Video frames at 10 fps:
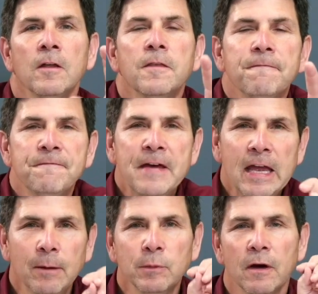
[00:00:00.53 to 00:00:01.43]
The
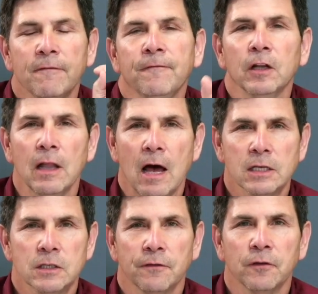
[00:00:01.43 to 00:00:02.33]
famed
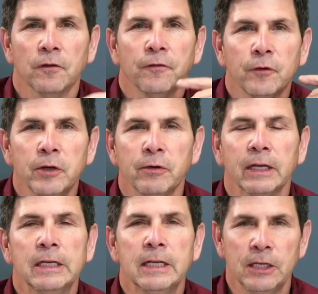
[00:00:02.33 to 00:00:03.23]
philosopher
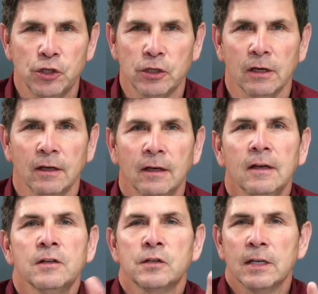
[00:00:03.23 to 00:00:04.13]
Friedrich Nietzsche
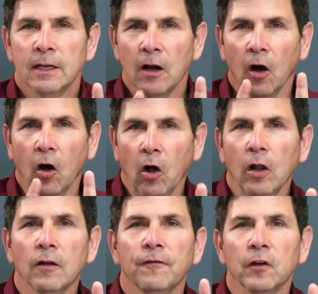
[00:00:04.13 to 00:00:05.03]
said,
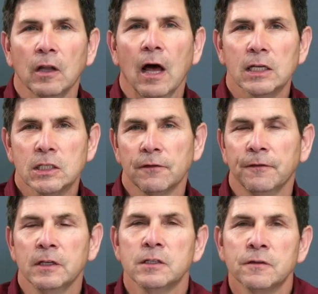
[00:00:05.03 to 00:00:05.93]
"All
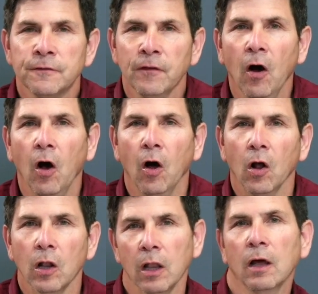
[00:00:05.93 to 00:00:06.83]
philosophies
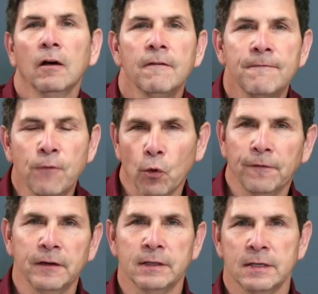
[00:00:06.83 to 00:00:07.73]
fall,
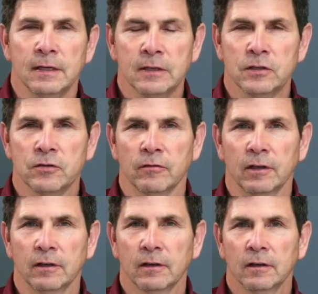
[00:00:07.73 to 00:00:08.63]
forfeit to history."
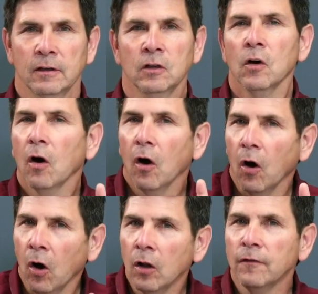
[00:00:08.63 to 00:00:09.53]

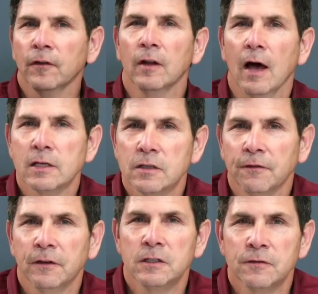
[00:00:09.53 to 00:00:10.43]
All
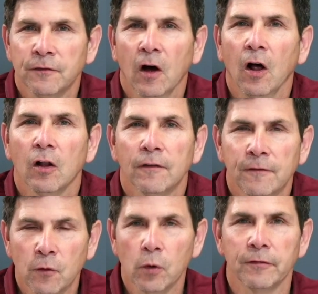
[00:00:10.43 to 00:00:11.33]
philosophies fall,
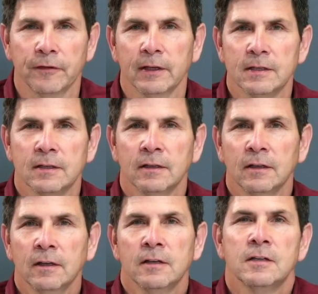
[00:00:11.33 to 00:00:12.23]
forfeit
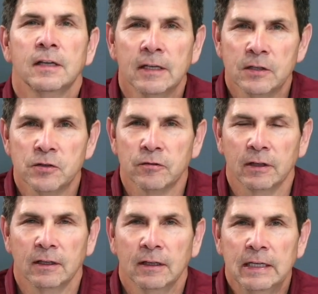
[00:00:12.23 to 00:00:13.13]
to
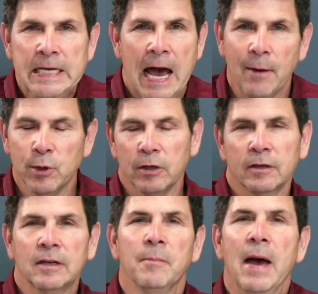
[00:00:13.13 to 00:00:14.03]
history. I'm going
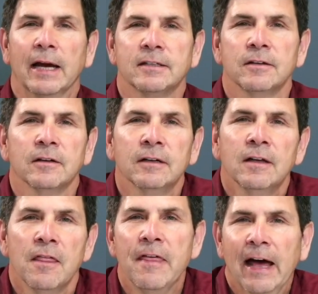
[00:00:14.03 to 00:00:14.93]
to come back to
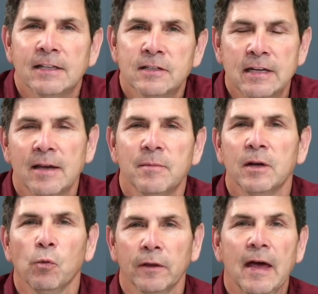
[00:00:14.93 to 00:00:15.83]
that
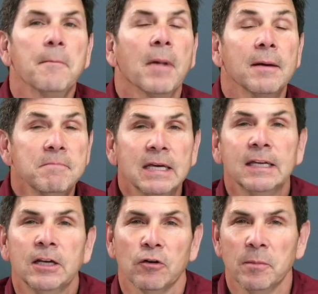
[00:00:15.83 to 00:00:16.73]
statement and what that might
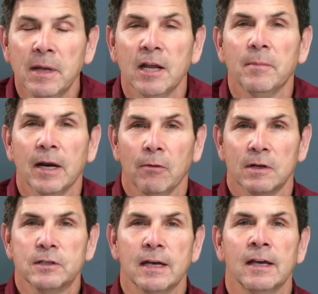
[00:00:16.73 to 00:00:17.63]
mean here in a minute, but I
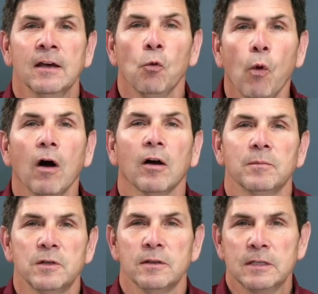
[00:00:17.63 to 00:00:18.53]
want to say
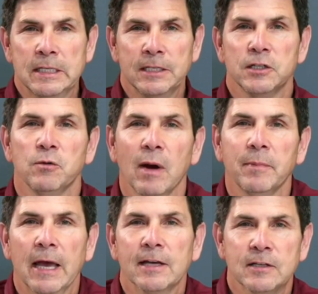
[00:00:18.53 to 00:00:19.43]
welcome to the T&G
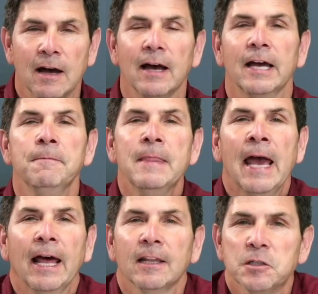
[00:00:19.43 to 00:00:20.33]
webcast. Hi,
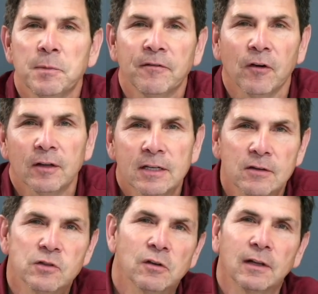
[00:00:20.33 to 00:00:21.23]
Alex McFarland
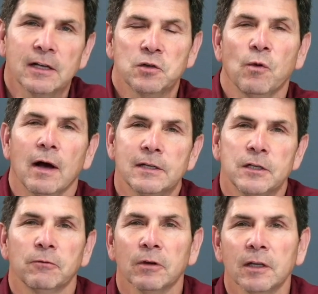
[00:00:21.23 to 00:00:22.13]
here. So glad you're
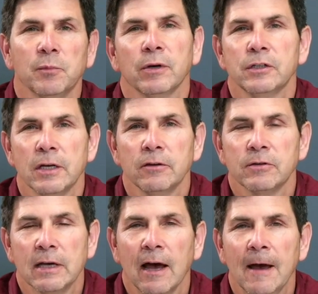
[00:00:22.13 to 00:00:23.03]
watching. Really appreciate your
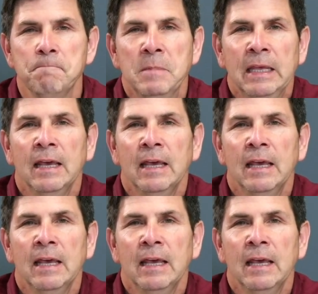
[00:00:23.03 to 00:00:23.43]
time.